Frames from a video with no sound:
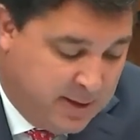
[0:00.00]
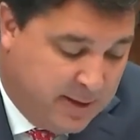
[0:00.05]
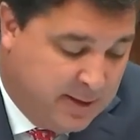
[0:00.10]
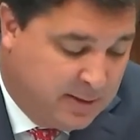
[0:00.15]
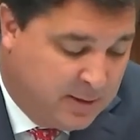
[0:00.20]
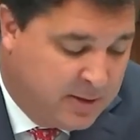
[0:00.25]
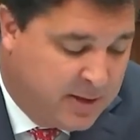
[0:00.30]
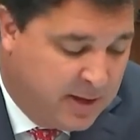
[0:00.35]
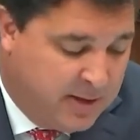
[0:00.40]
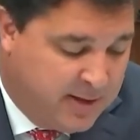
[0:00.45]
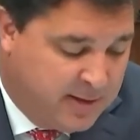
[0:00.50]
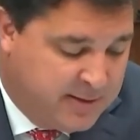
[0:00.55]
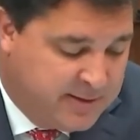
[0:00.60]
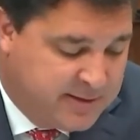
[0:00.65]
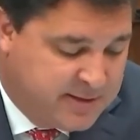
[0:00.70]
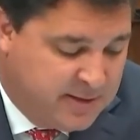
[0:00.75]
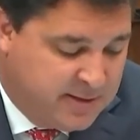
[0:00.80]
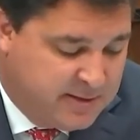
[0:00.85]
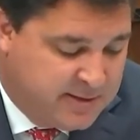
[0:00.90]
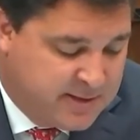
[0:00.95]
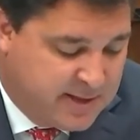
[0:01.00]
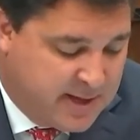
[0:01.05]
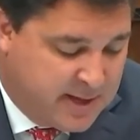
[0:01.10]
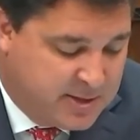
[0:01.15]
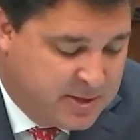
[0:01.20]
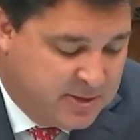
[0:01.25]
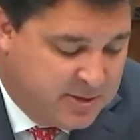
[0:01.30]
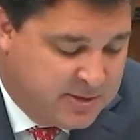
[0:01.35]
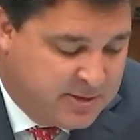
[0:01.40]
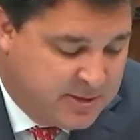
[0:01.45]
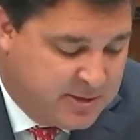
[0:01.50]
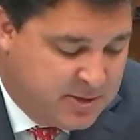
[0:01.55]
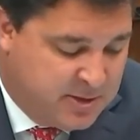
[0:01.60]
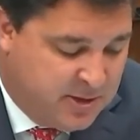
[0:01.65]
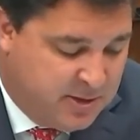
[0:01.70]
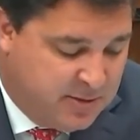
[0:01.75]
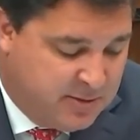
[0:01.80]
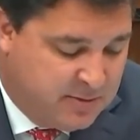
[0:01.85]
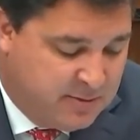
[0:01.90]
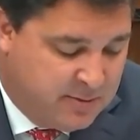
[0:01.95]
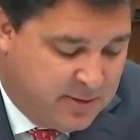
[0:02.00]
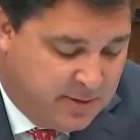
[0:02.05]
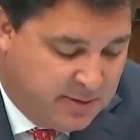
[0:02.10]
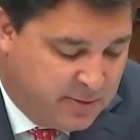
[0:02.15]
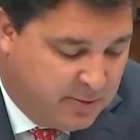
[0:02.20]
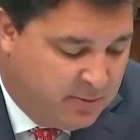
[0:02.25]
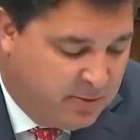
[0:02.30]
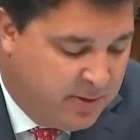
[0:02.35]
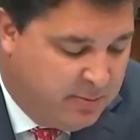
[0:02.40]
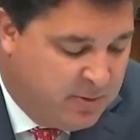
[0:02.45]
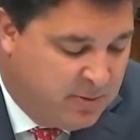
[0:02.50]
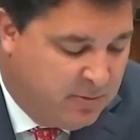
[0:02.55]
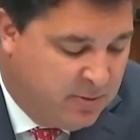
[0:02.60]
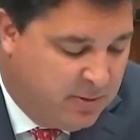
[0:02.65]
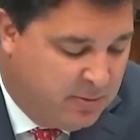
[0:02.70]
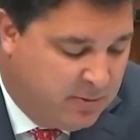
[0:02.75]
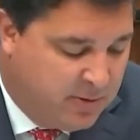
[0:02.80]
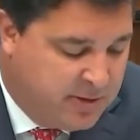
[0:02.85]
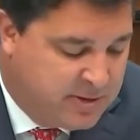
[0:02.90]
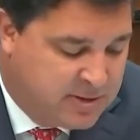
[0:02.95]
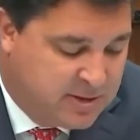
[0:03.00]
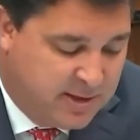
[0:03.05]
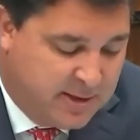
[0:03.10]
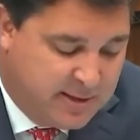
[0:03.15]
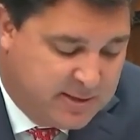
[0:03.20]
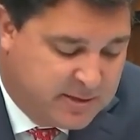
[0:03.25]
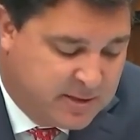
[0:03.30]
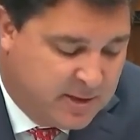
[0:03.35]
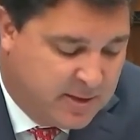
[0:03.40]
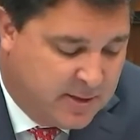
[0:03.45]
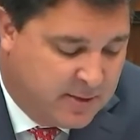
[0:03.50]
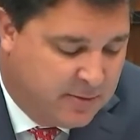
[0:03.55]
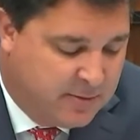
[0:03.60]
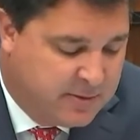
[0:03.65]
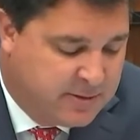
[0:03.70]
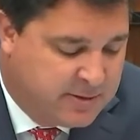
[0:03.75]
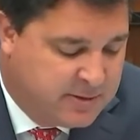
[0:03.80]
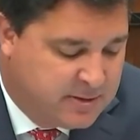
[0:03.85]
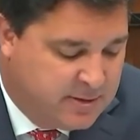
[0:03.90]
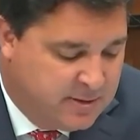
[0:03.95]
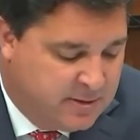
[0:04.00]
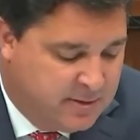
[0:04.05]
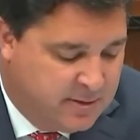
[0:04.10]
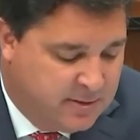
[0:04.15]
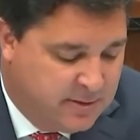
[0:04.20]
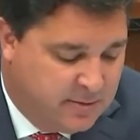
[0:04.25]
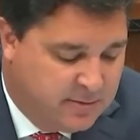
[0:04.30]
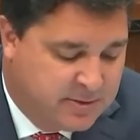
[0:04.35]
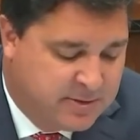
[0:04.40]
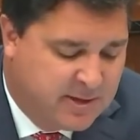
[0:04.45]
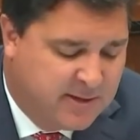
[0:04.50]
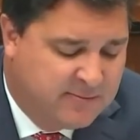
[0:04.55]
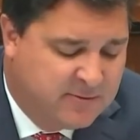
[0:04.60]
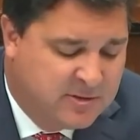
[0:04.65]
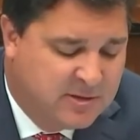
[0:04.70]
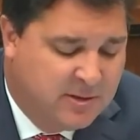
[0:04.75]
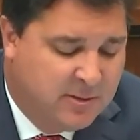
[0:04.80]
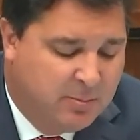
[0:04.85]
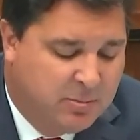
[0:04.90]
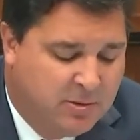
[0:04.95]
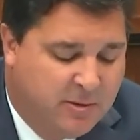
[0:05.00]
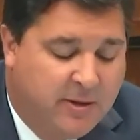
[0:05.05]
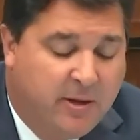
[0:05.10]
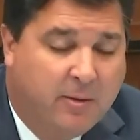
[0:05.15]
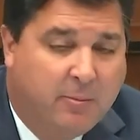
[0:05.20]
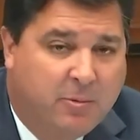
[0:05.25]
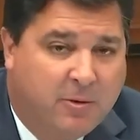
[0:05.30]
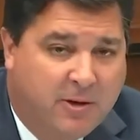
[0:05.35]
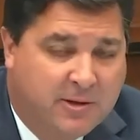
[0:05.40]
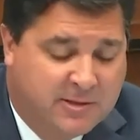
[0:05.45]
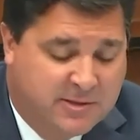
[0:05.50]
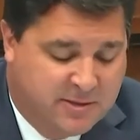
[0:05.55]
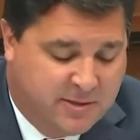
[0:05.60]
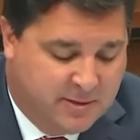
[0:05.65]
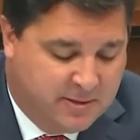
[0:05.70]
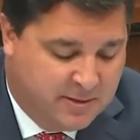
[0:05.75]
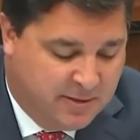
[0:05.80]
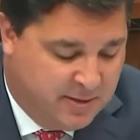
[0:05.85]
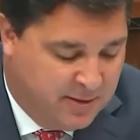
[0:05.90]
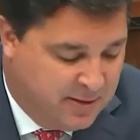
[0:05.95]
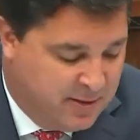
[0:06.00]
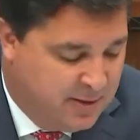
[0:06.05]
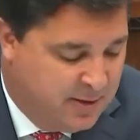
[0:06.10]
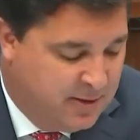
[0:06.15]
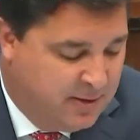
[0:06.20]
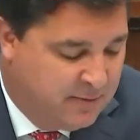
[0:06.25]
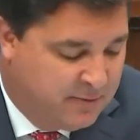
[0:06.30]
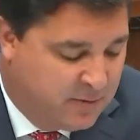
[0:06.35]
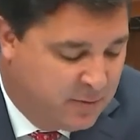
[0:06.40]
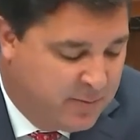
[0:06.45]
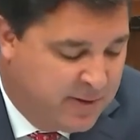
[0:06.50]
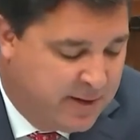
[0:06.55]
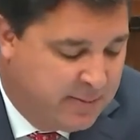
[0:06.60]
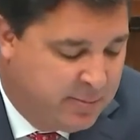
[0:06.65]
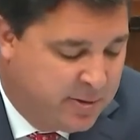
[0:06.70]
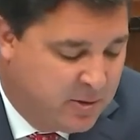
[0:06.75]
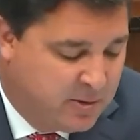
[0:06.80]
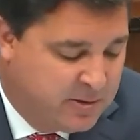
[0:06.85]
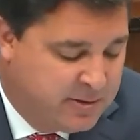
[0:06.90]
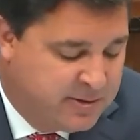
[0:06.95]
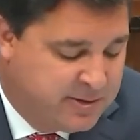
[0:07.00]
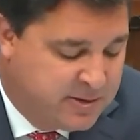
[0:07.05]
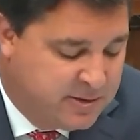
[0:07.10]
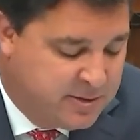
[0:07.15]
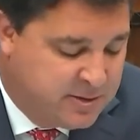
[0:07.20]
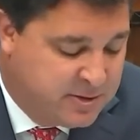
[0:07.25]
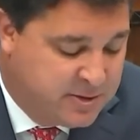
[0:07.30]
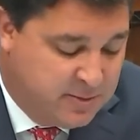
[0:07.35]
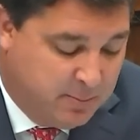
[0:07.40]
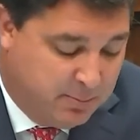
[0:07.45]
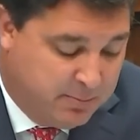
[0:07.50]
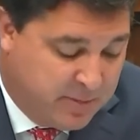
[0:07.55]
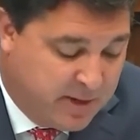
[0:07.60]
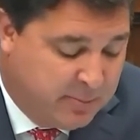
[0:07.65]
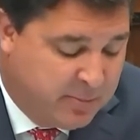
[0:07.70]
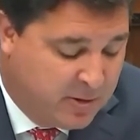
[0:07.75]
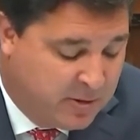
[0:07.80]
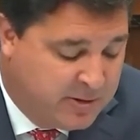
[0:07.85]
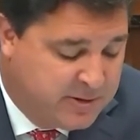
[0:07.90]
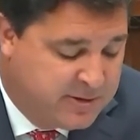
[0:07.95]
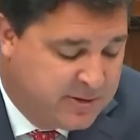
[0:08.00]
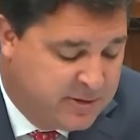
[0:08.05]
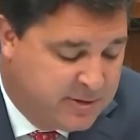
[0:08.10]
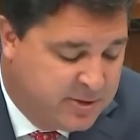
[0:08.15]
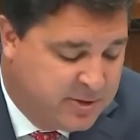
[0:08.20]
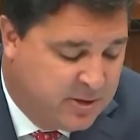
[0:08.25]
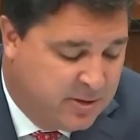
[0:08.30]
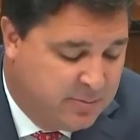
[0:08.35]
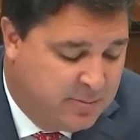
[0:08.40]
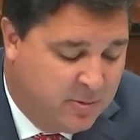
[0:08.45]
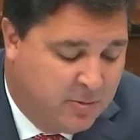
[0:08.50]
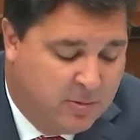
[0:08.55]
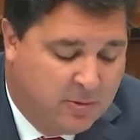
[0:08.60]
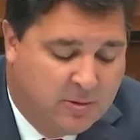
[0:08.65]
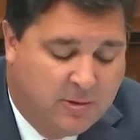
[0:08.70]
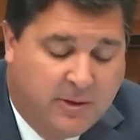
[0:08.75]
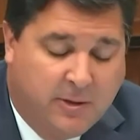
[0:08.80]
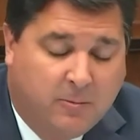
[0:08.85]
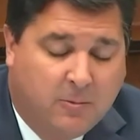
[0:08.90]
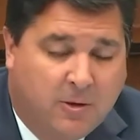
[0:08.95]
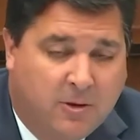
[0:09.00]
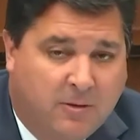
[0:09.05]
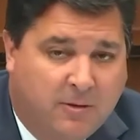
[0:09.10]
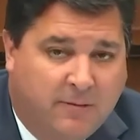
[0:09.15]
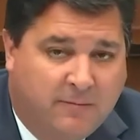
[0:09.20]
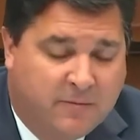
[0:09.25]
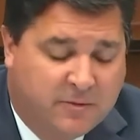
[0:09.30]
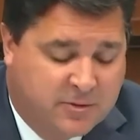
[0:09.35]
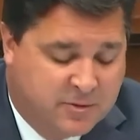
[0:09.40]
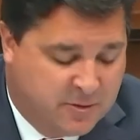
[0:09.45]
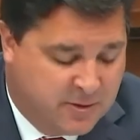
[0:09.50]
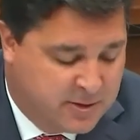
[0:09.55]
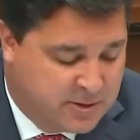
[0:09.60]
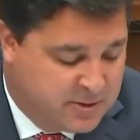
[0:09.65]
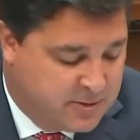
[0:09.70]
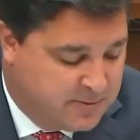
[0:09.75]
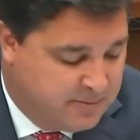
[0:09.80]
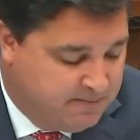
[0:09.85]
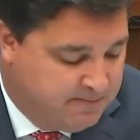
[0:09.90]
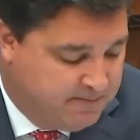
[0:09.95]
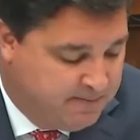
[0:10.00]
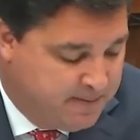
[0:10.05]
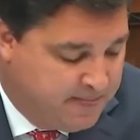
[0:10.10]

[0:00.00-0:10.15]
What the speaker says: And looking at the Senate's actions this year and the agreement we reached last Congress, there is obviously plenty of precedent for bipartisanship on clean water infrastructure.